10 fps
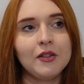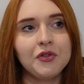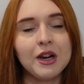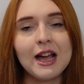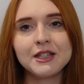
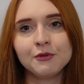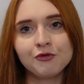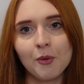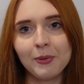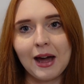the lesson
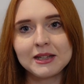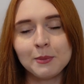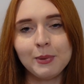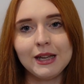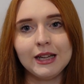from that to
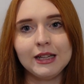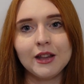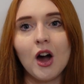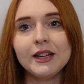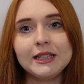be
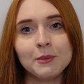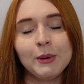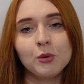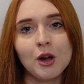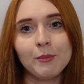that I need to
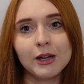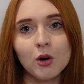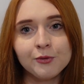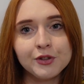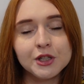build up my
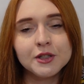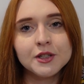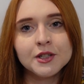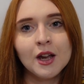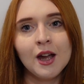
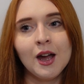confidence,